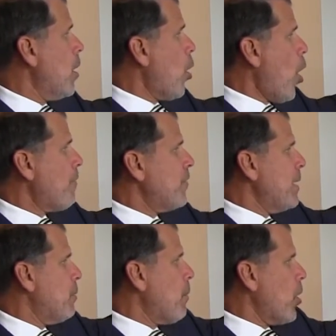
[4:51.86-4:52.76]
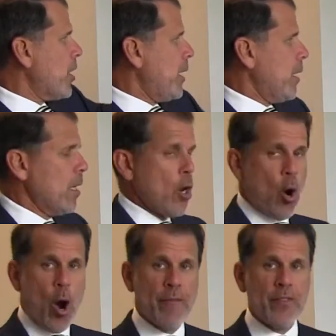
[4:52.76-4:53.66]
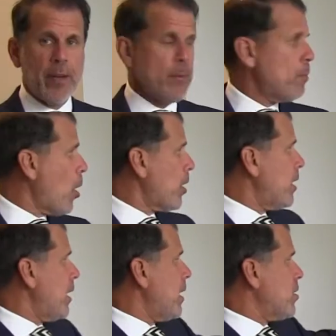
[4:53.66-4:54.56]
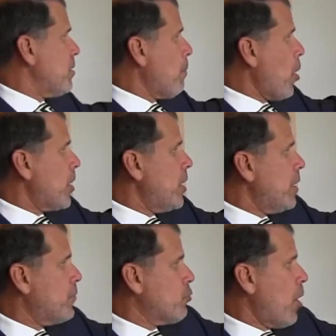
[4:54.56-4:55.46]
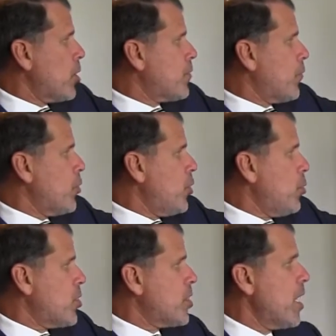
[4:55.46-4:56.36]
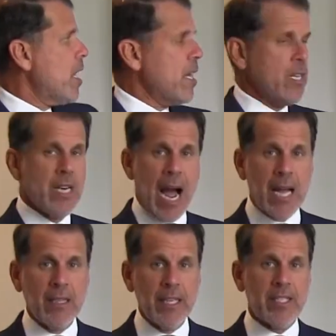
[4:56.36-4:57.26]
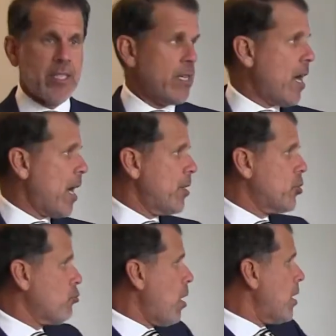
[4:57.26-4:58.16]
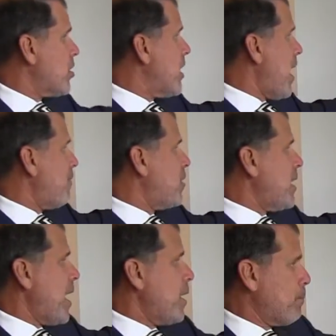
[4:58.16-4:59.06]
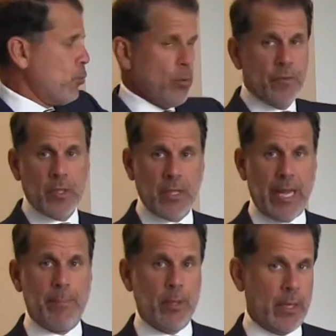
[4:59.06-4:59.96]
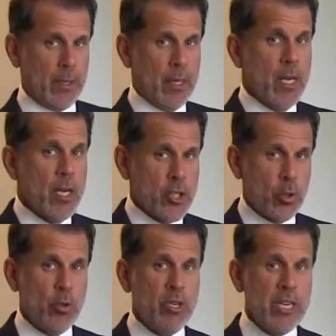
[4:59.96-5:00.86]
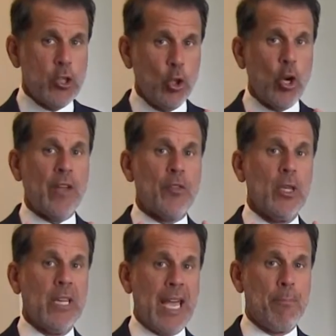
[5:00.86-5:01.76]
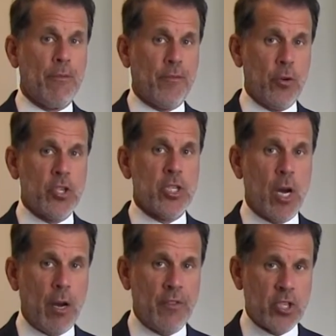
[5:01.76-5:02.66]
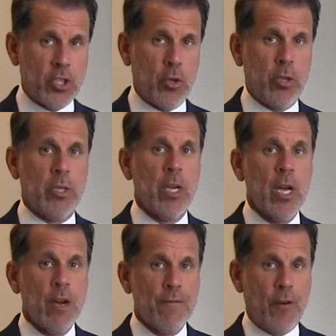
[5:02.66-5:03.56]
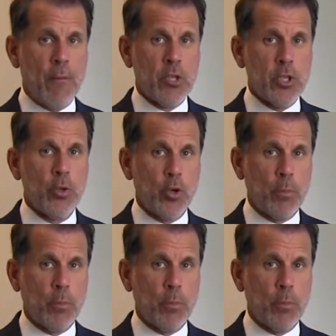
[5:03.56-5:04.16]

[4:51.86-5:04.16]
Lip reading: Off-label marketing. Off-label marketing is the marketing of drugs for use not listed on the drug's FDA-approved labeling. So you need to look at the label first of a certain pharmaceutical